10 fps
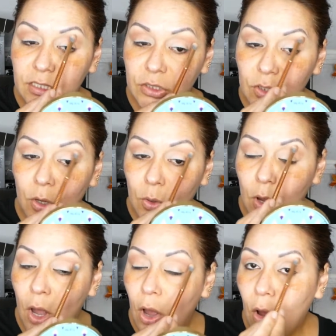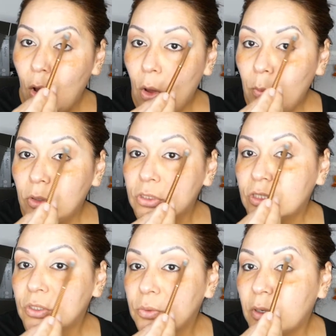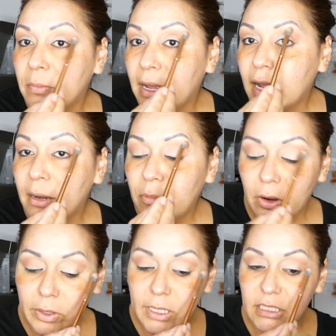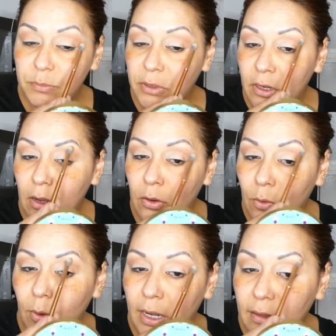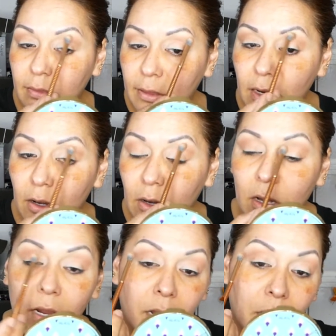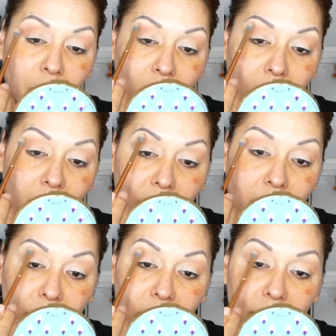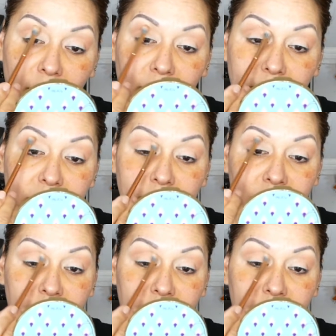to go almost to where my eyebrow is, but not quite there. And